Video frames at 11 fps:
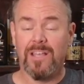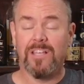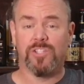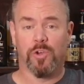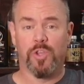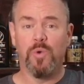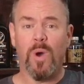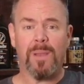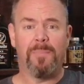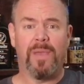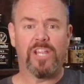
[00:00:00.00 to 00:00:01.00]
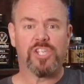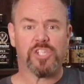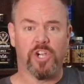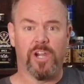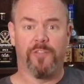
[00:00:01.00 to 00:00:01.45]
So you want to make
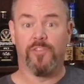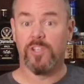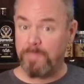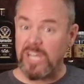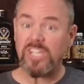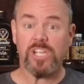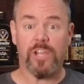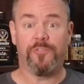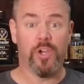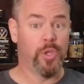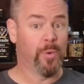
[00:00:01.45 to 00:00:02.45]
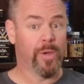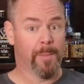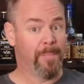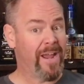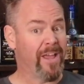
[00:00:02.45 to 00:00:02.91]
sure, especially if you're doing
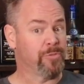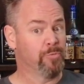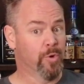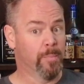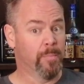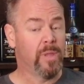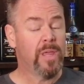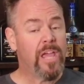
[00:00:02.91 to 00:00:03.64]
a bathroom,